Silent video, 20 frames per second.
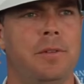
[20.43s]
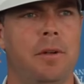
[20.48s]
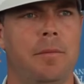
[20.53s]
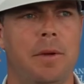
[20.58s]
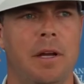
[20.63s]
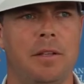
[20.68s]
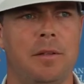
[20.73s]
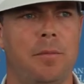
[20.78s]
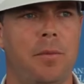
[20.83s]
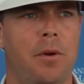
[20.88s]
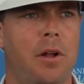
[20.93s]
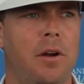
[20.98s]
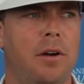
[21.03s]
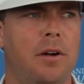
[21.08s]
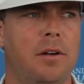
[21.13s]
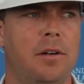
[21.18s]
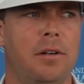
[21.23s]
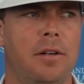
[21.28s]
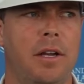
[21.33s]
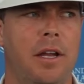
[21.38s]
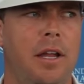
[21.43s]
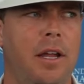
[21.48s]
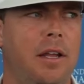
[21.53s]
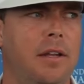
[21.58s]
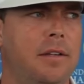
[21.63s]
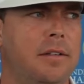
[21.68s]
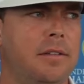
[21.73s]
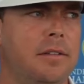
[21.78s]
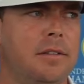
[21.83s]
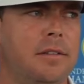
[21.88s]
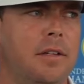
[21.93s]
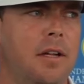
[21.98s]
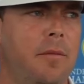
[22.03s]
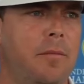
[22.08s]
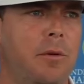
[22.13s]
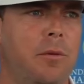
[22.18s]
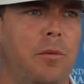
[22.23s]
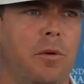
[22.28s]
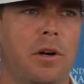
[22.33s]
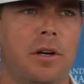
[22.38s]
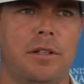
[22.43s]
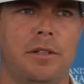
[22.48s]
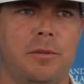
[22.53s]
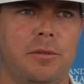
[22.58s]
about the putter, and it worked.